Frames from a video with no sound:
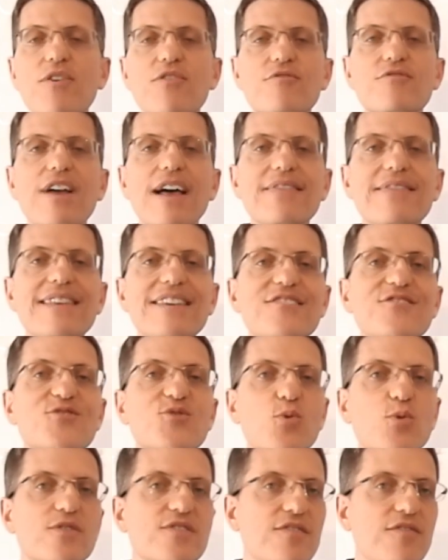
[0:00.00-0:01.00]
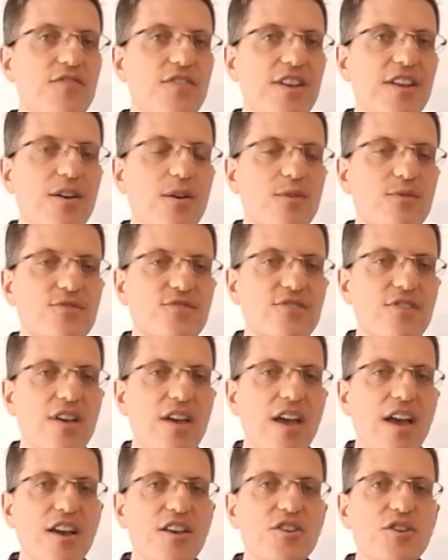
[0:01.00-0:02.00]
not these sorts of videos
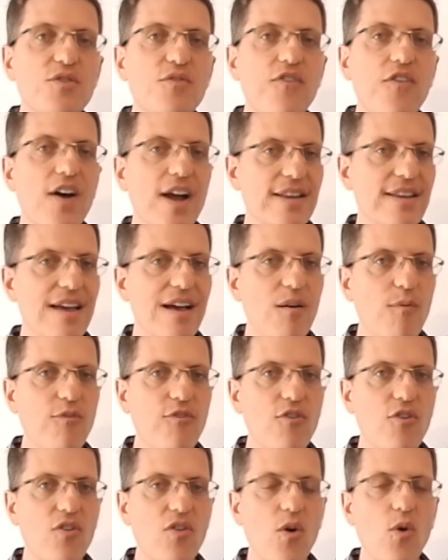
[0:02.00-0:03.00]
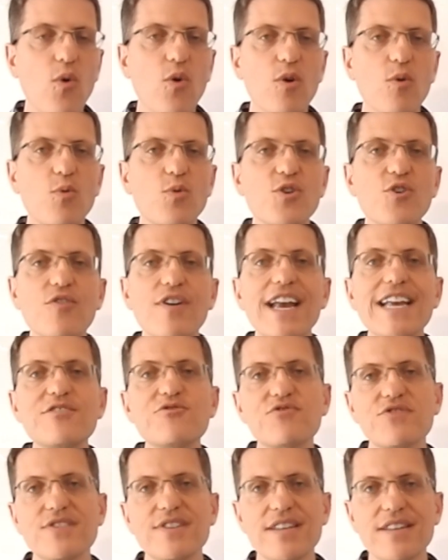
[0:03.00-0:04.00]
you find helpful or you're
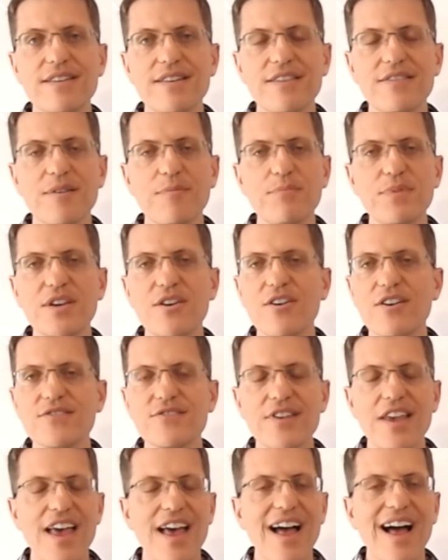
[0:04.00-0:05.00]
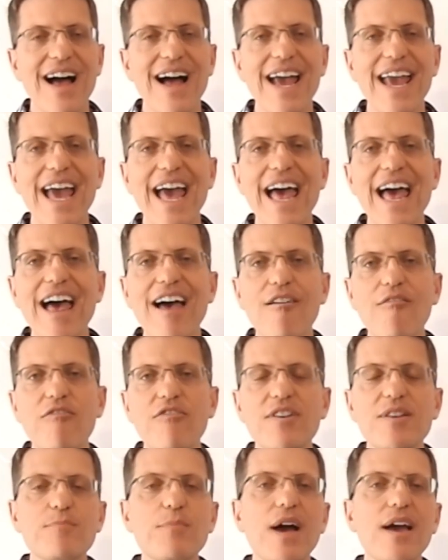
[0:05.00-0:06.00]
interested in them, because I have
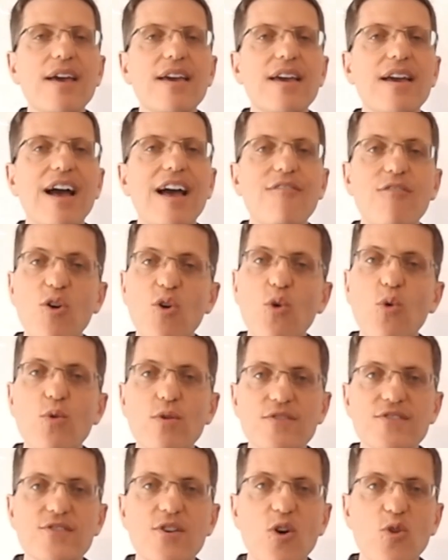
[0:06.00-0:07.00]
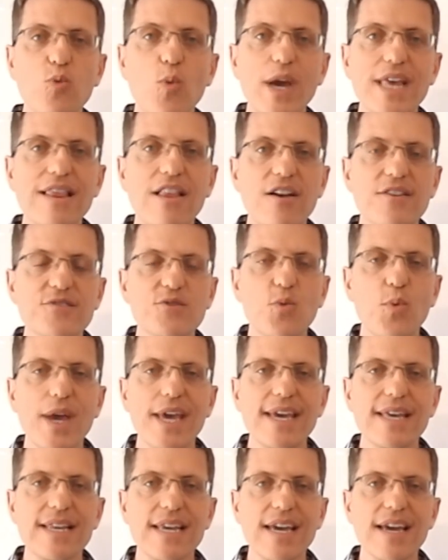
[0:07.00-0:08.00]
a course called Weight Loss
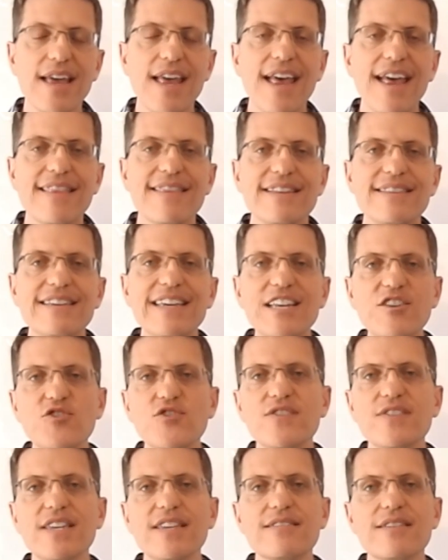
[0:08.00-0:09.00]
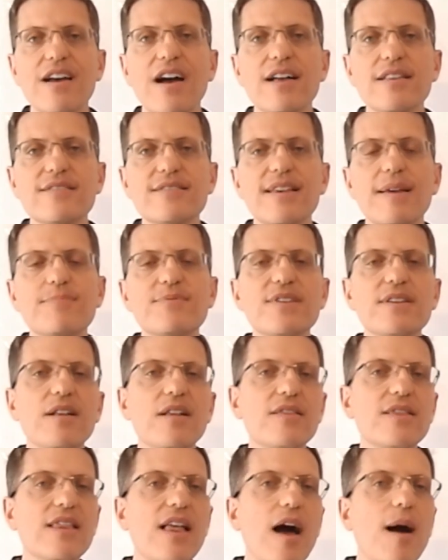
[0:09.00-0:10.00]
Awakening that teaches these concepts in
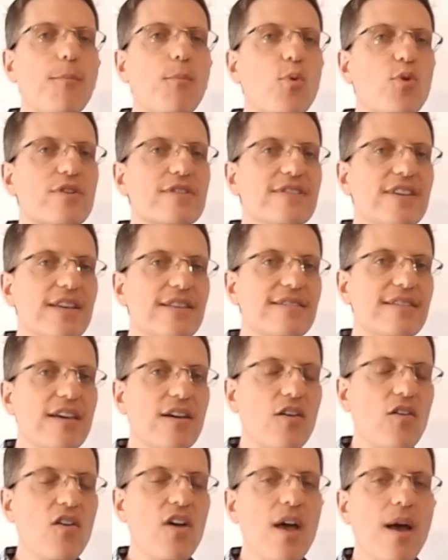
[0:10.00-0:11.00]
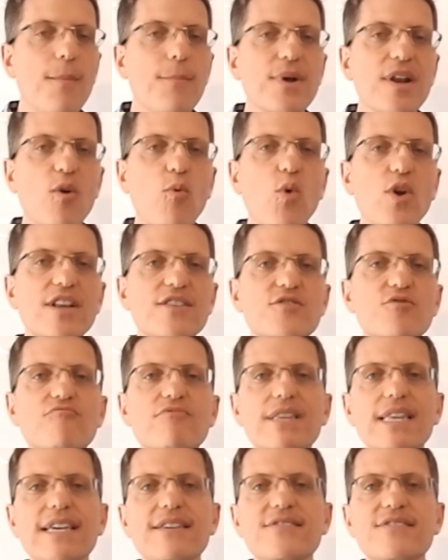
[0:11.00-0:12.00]
a lot more detail, but I wanted to
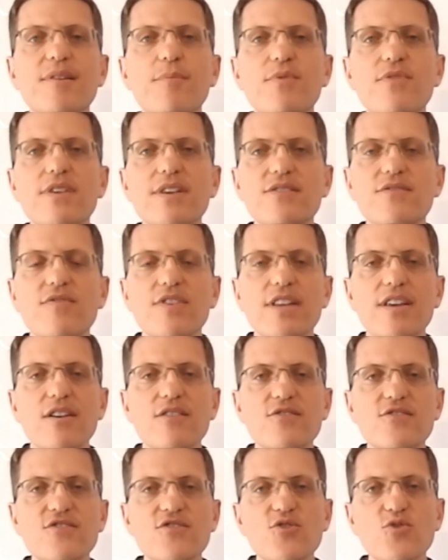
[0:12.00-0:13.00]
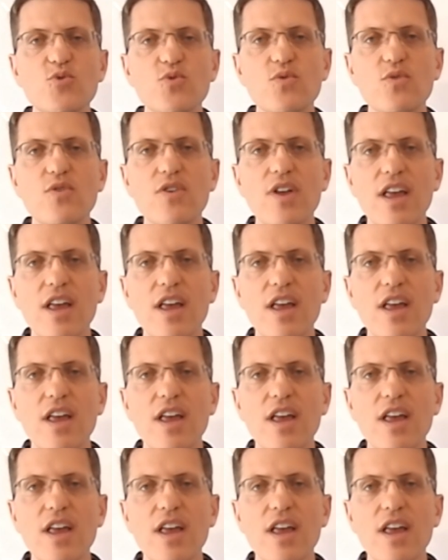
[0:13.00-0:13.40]
release some of these videos to